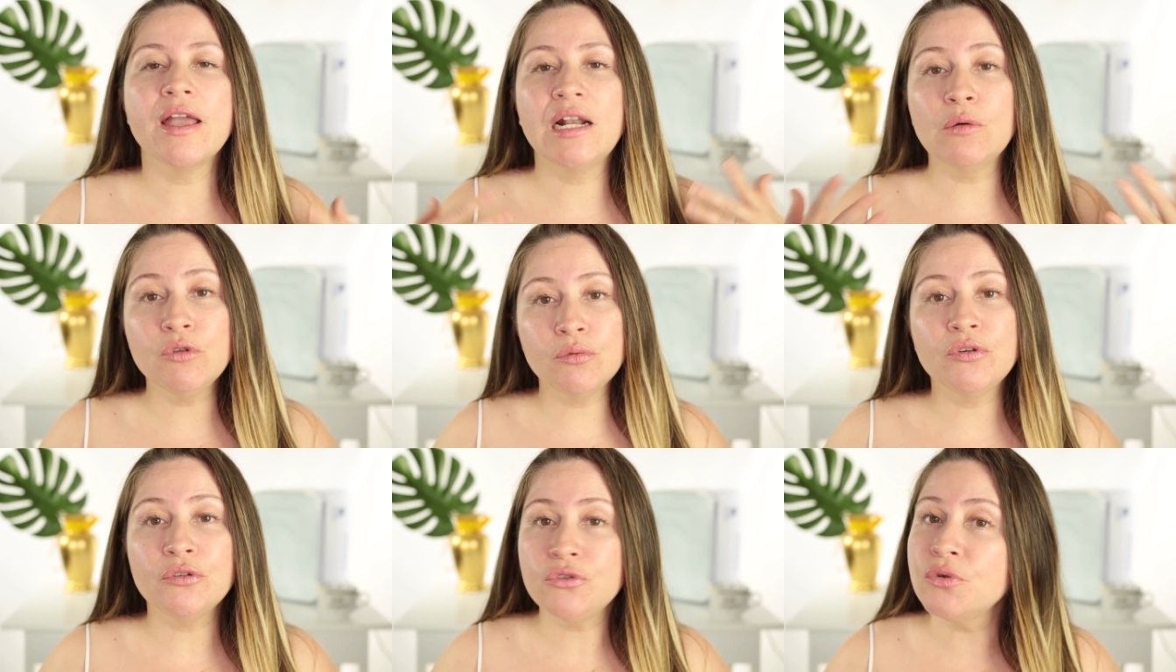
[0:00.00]
And I
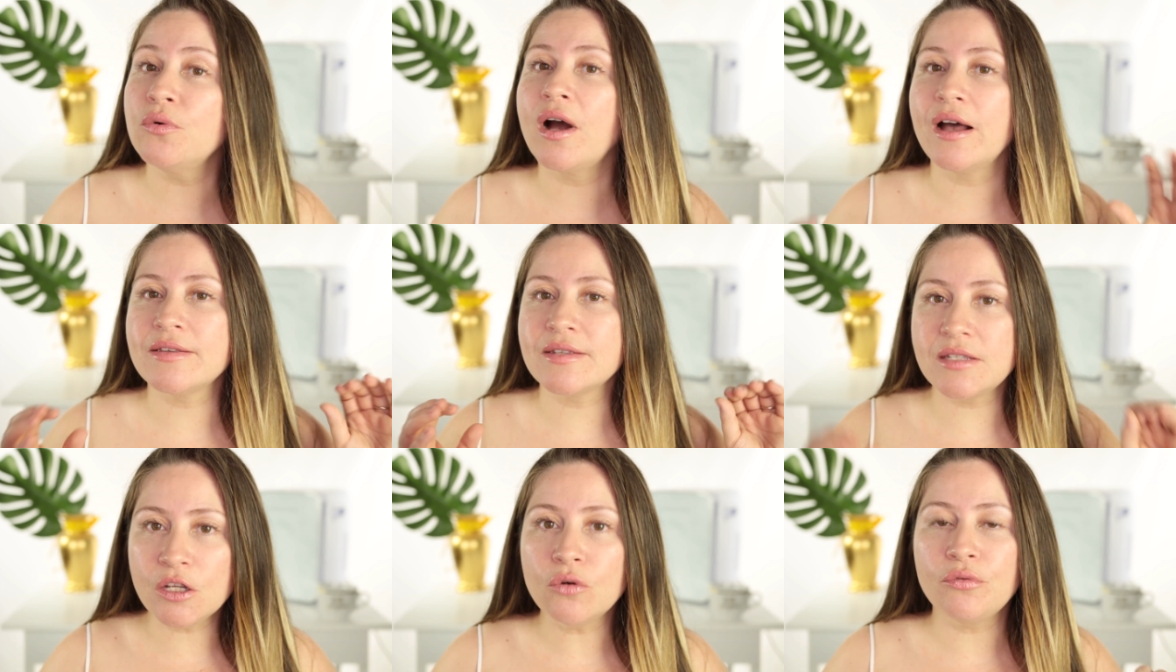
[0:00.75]
will do a
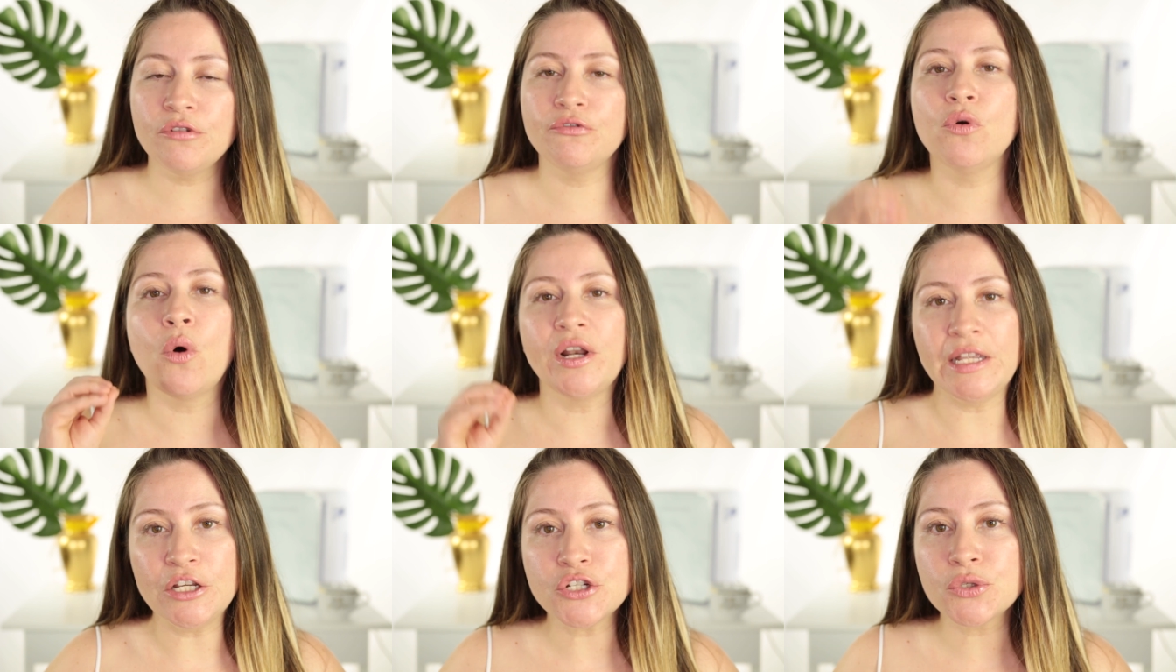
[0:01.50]
single review on
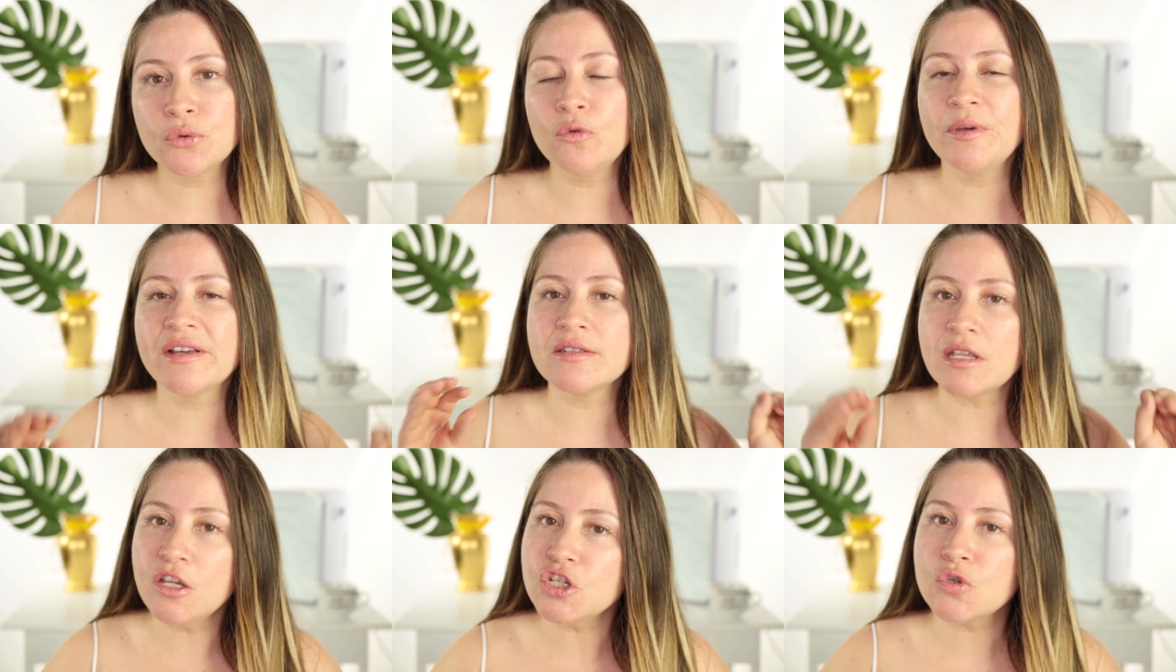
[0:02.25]
each tool
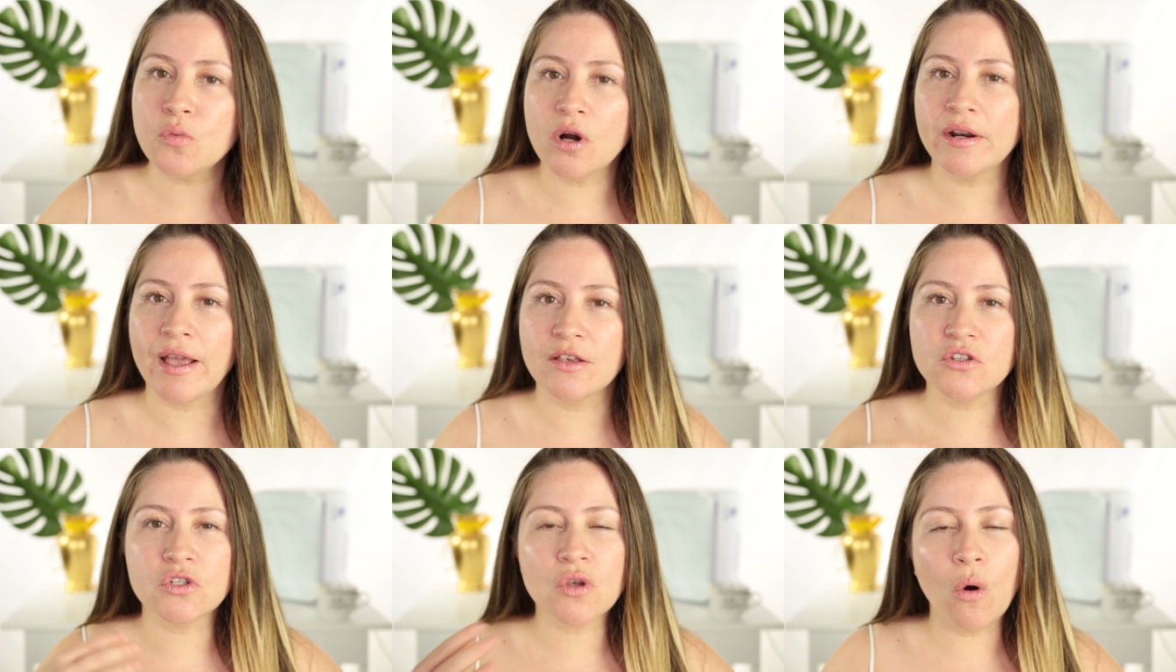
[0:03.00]
because each one
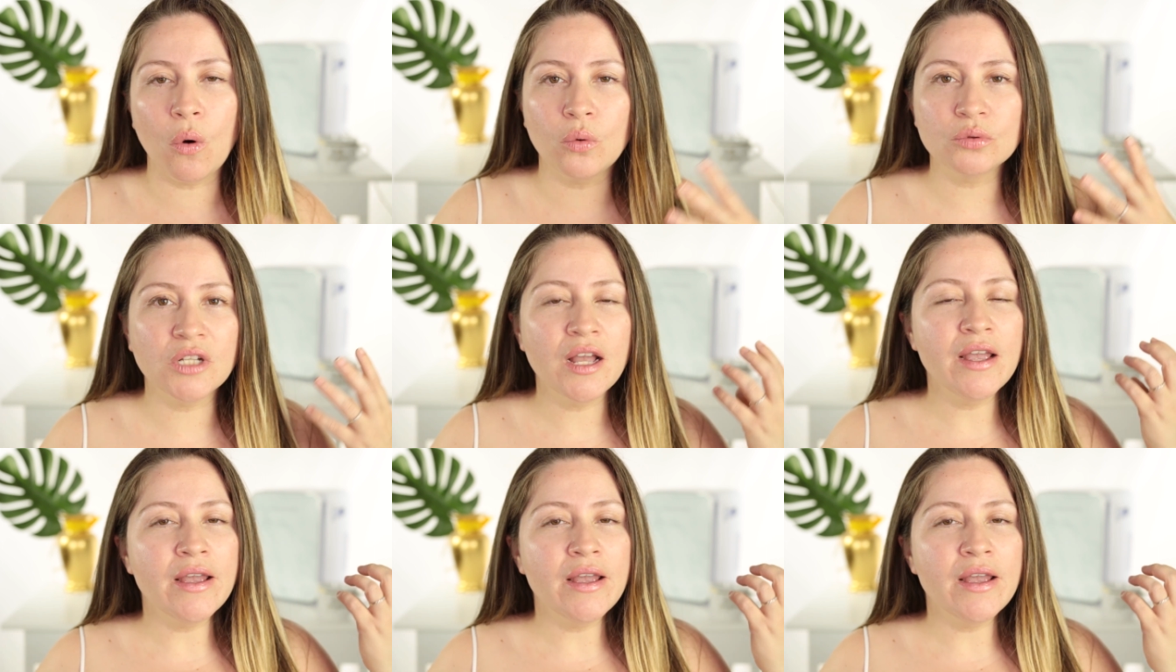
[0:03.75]
has its own